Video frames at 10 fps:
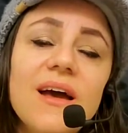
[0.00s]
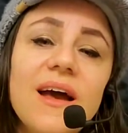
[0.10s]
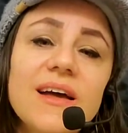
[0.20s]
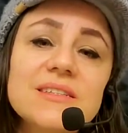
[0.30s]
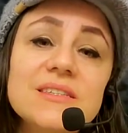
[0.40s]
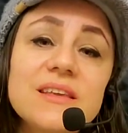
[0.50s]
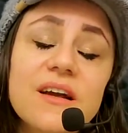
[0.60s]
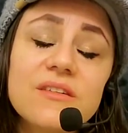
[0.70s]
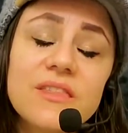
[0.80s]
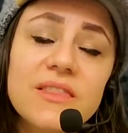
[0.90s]
And the
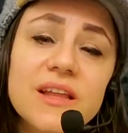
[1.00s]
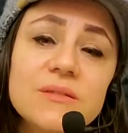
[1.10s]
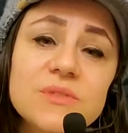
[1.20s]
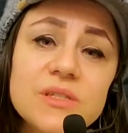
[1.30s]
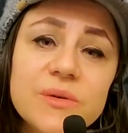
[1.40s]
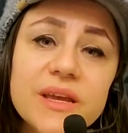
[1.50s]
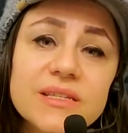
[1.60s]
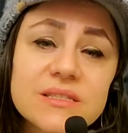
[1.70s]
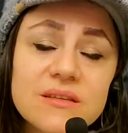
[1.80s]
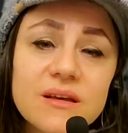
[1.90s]
other thing that I'm doing
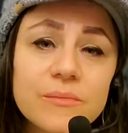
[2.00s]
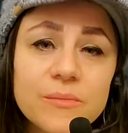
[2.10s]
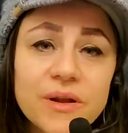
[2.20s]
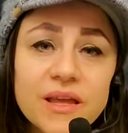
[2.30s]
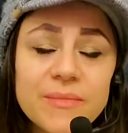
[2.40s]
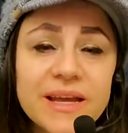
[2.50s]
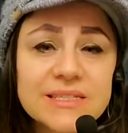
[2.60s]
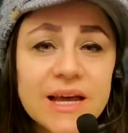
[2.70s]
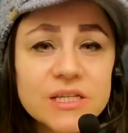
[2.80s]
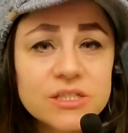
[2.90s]
is bringing my
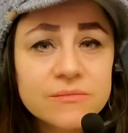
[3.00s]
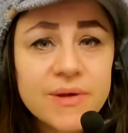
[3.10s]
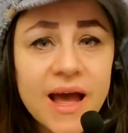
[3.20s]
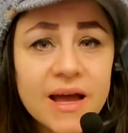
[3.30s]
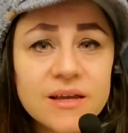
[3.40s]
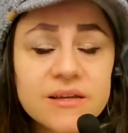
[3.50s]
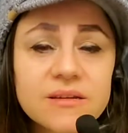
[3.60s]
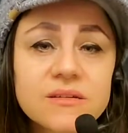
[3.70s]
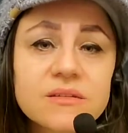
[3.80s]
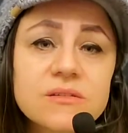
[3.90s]
attention back
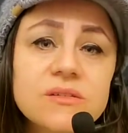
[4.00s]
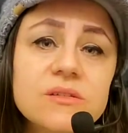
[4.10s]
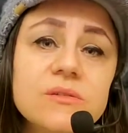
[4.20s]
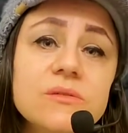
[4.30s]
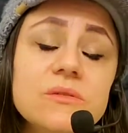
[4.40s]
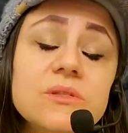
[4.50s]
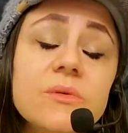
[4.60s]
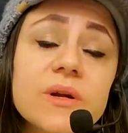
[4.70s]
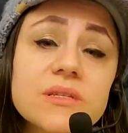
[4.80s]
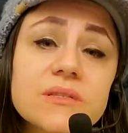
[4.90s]
to
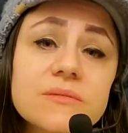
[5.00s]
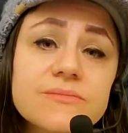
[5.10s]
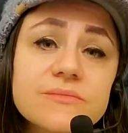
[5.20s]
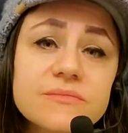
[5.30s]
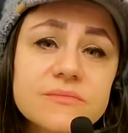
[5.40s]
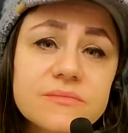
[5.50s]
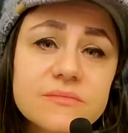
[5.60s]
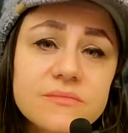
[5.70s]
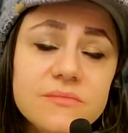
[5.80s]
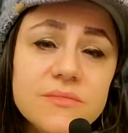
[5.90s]
source.
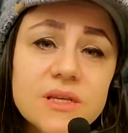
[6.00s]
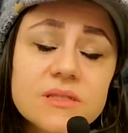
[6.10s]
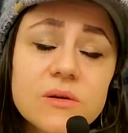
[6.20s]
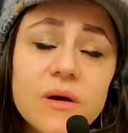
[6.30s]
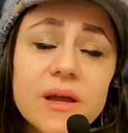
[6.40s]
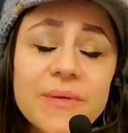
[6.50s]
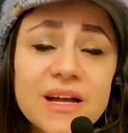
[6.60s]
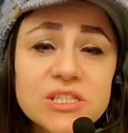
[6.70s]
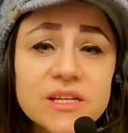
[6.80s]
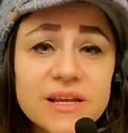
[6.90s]
So I
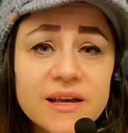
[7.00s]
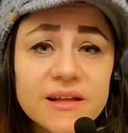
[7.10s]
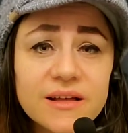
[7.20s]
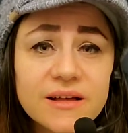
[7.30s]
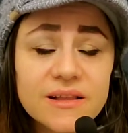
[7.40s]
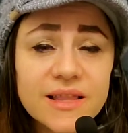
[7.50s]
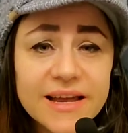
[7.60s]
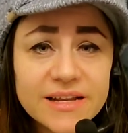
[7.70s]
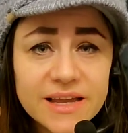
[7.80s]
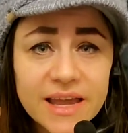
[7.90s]
imagine a
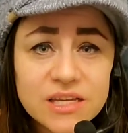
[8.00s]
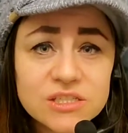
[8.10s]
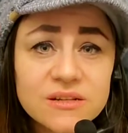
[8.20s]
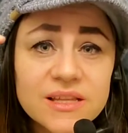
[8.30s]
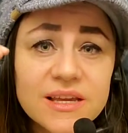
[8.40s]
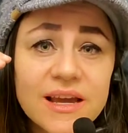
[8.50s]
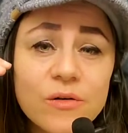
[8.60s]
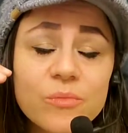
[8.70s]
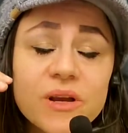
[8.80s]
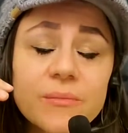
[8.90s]
light occasionally. I
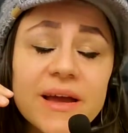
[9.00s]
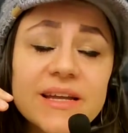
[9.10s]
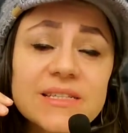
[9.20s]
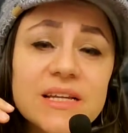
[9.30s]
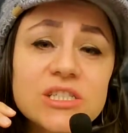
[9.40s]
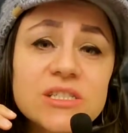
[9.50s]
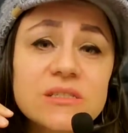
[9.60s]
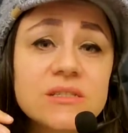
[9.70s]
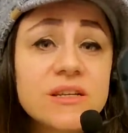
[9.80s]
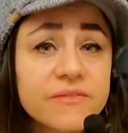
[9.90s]
will bring my
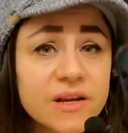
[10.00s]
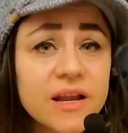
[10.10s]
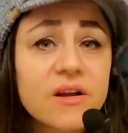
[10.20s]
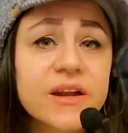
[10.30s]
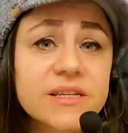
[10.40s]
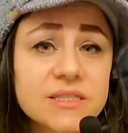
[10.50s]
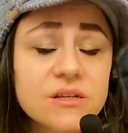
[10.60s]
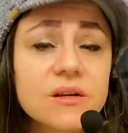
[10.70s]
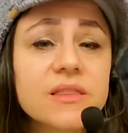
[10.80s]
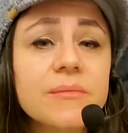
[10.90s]
attention to different areas
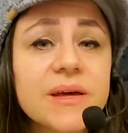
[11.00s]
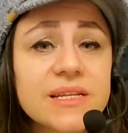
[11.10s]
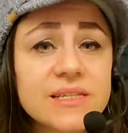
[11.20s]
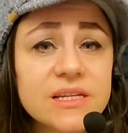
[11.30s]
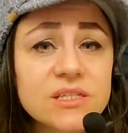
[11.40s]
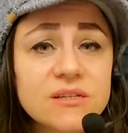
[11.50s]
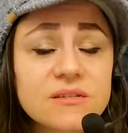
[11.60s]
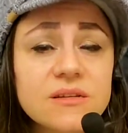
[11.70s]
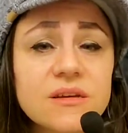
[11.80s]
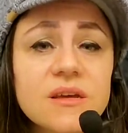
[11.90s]
during the meditation.